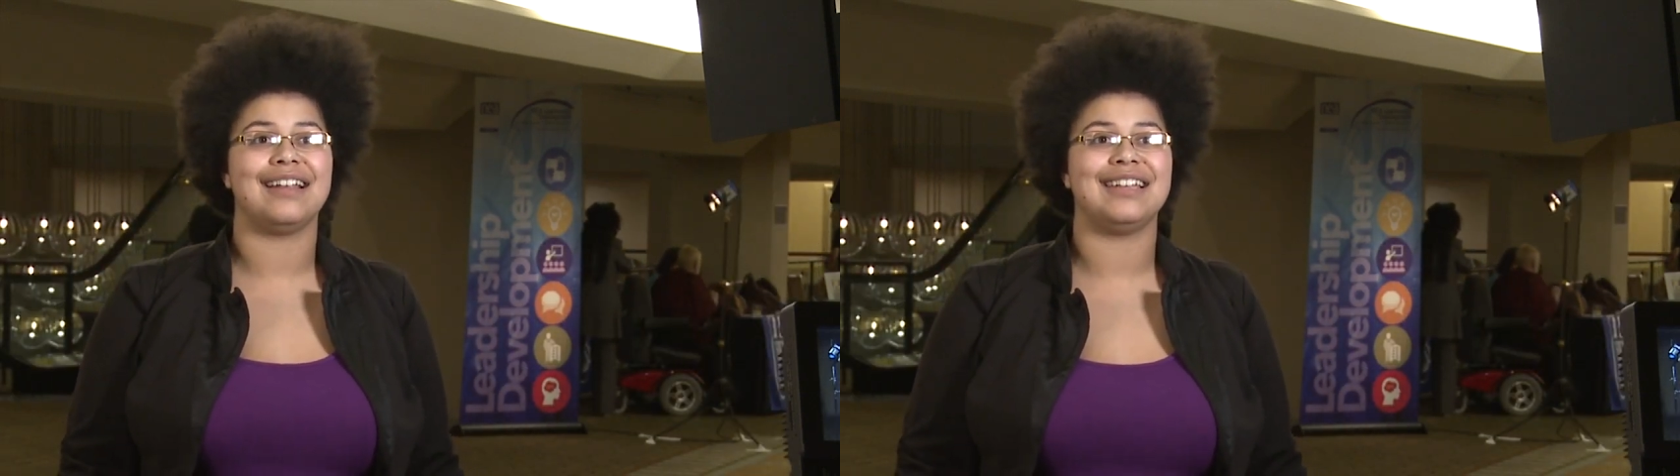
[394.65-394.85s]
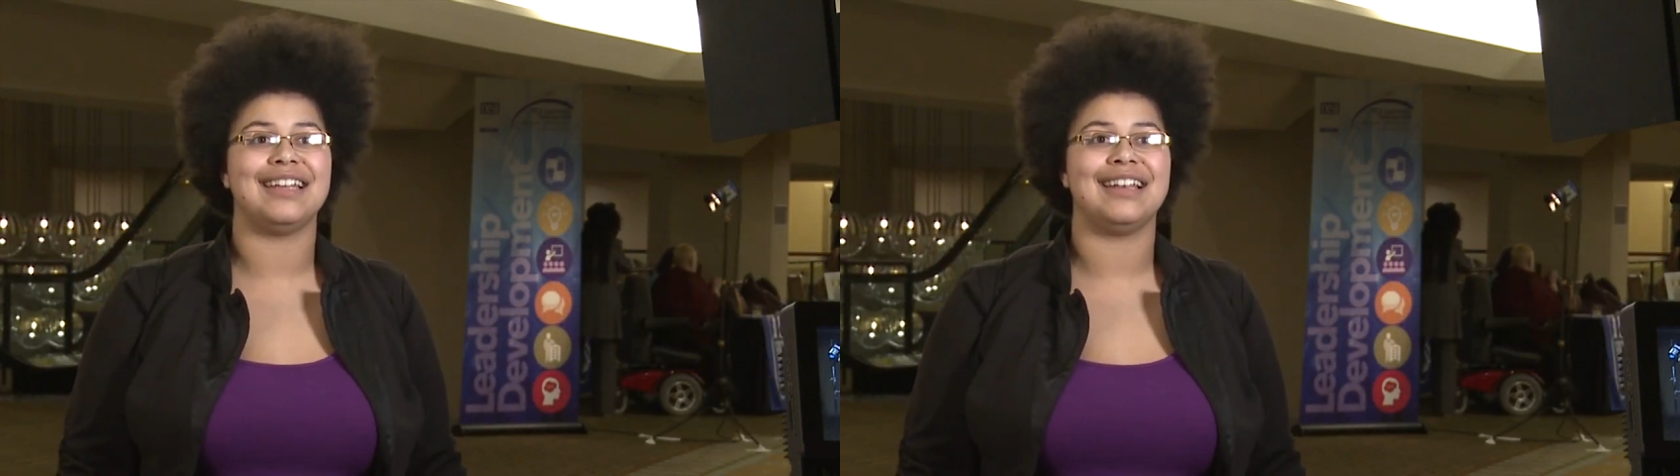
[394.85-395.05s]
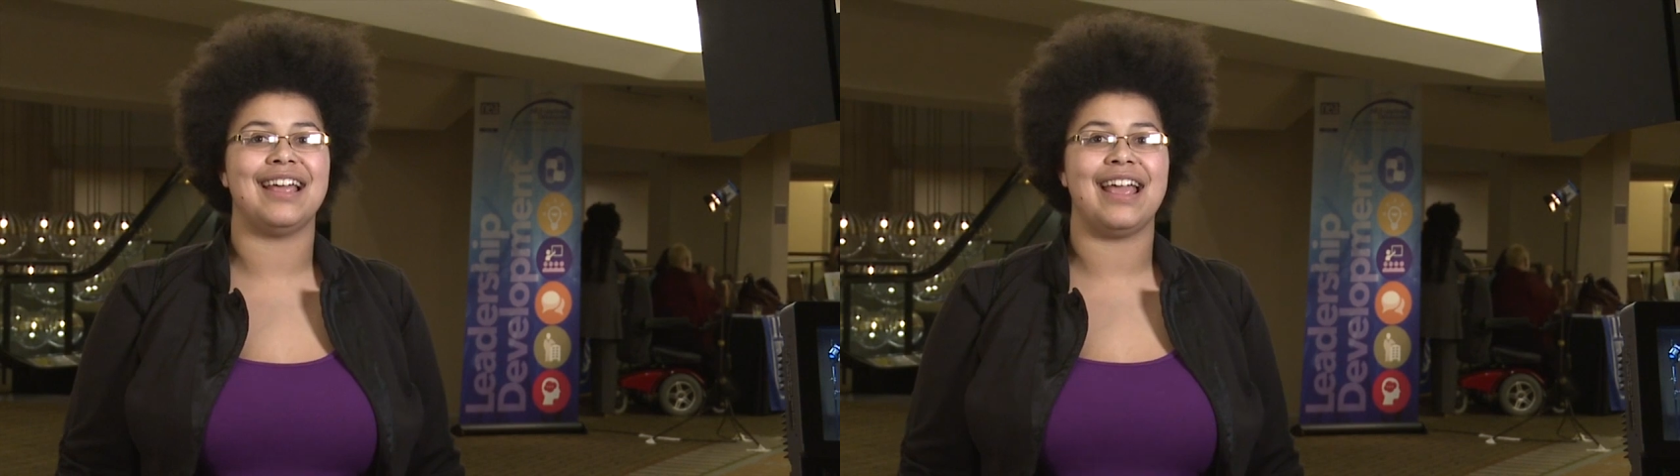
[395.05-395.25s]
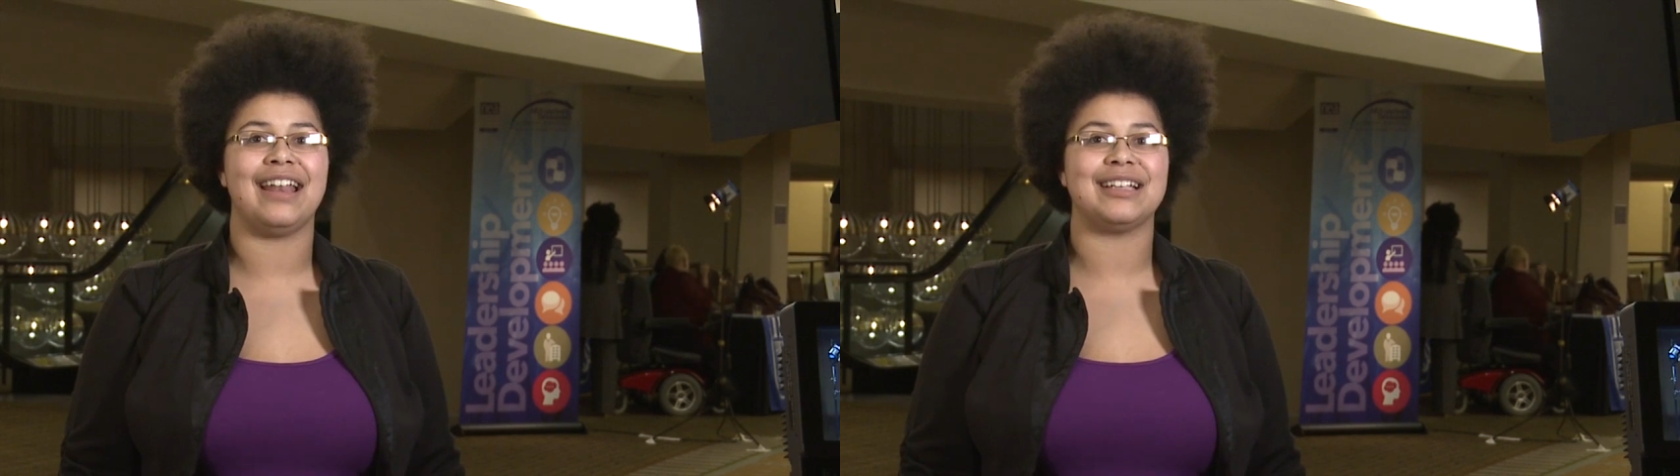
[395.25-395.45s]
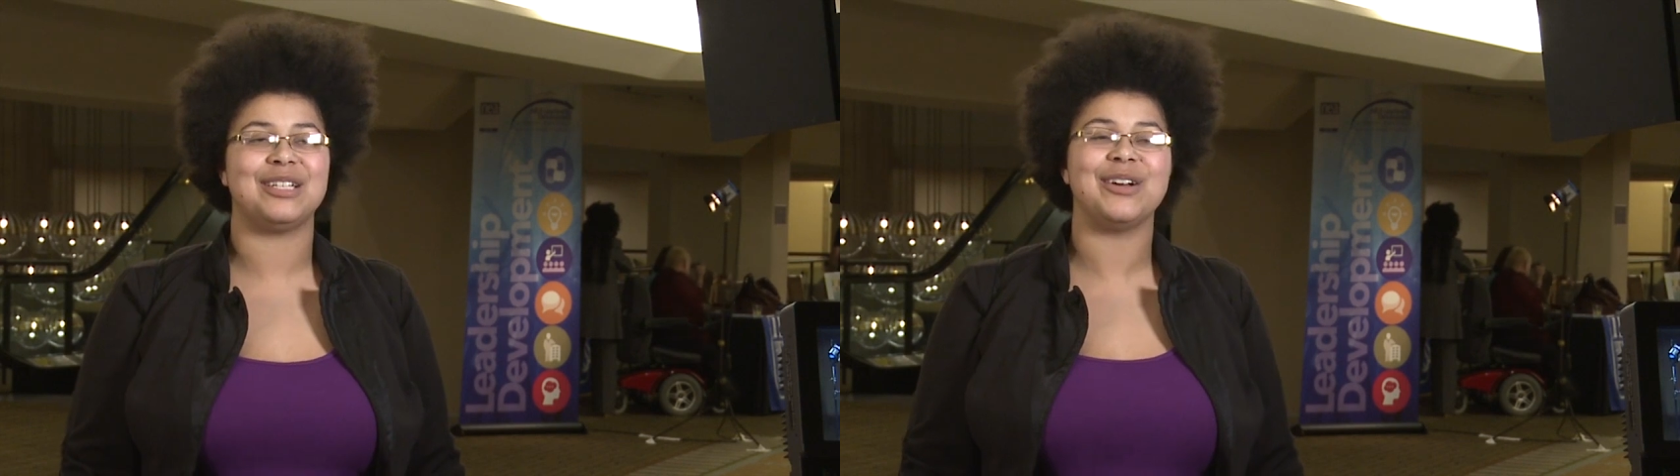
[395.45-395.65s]
I did,
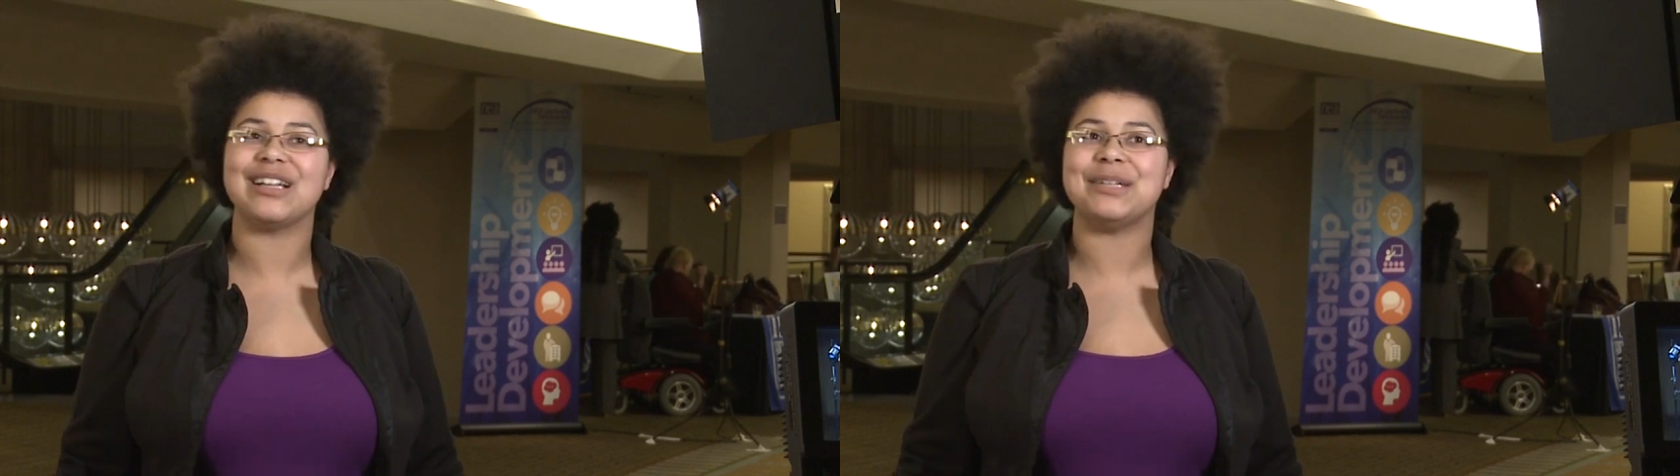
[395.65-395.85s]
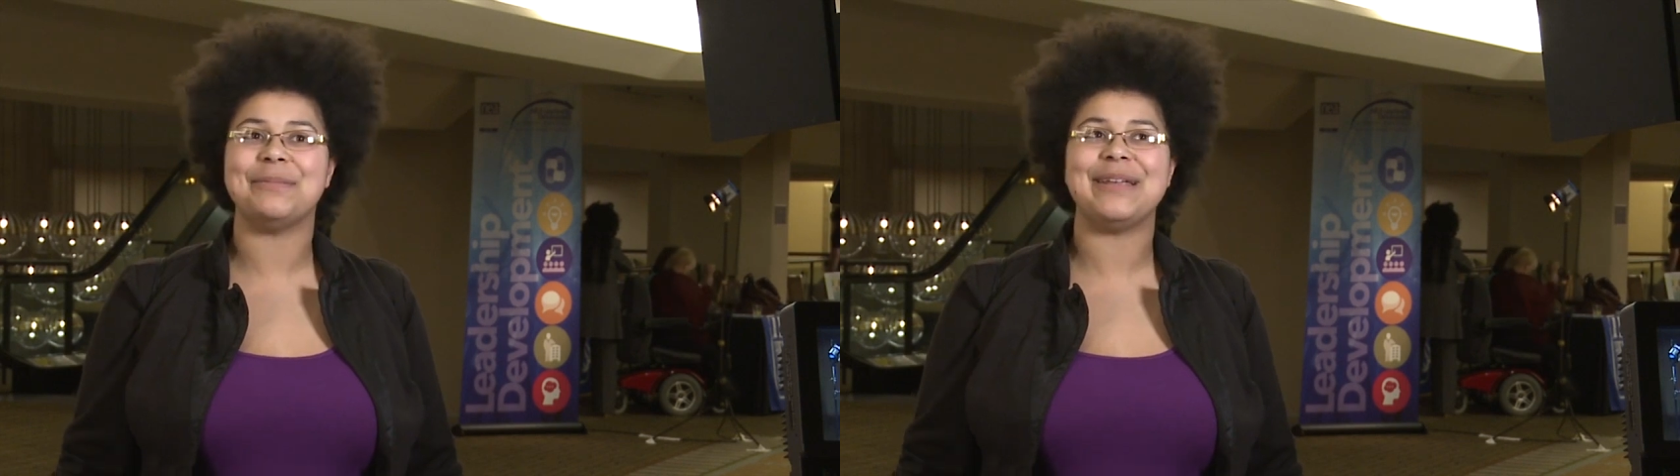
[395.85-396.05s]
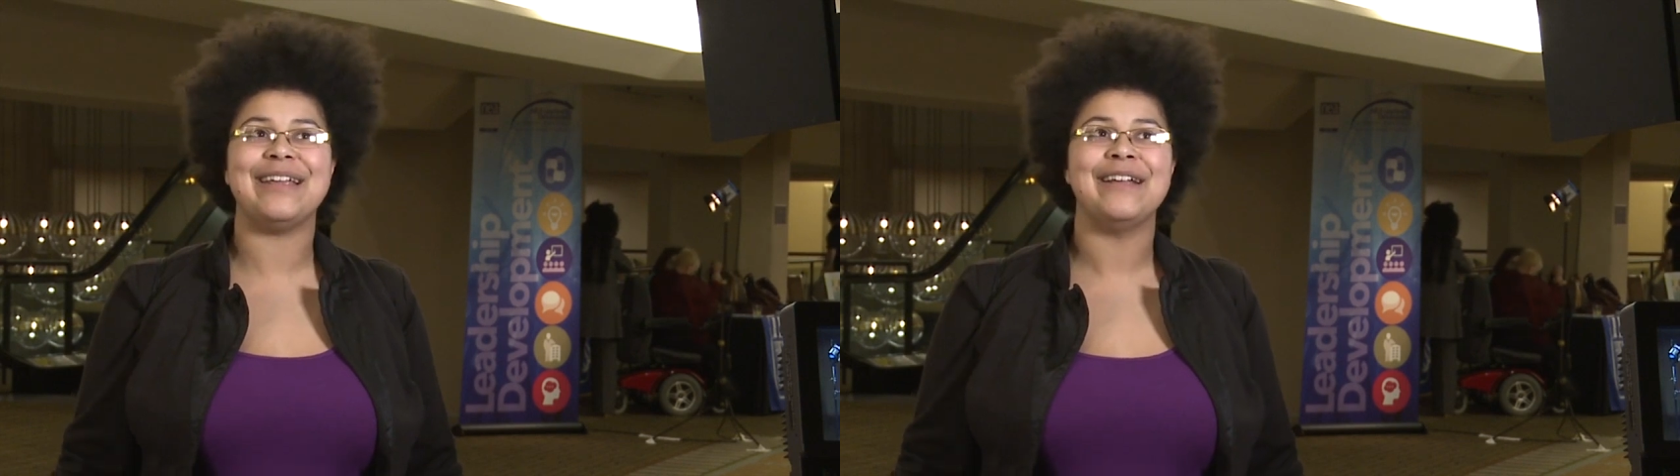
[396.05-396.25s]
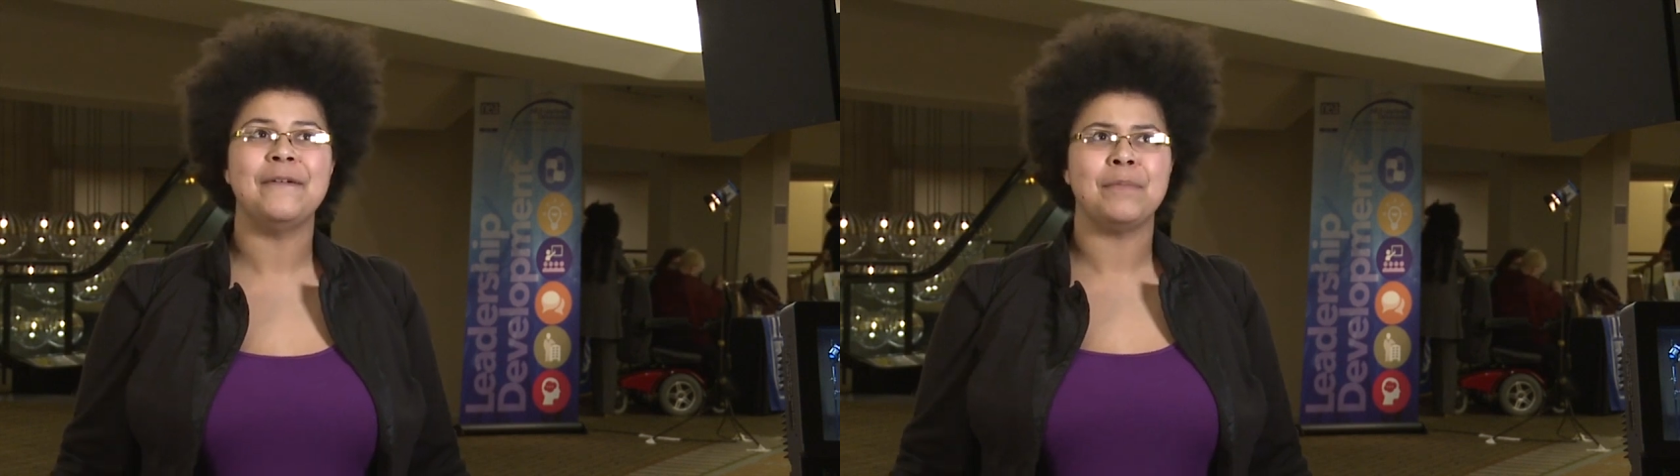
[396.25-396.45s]
and I still got to be